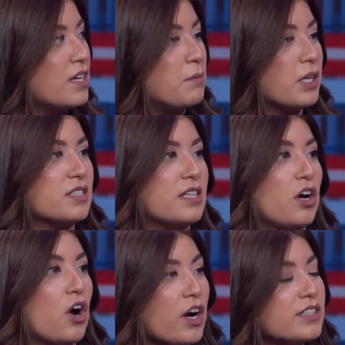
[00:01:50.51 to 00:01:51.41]
because there
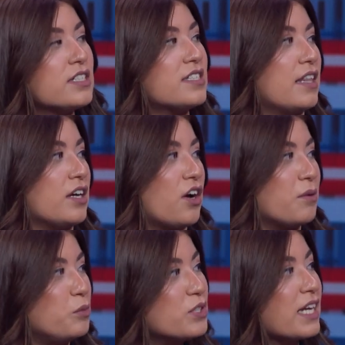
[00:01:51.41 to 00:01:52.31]
are artists and there are
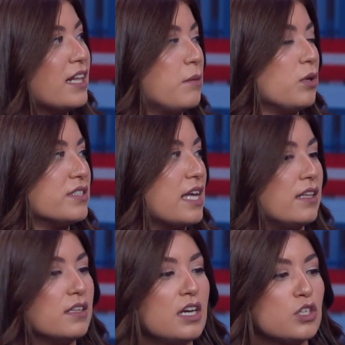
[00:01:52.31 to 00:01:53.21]
music labels and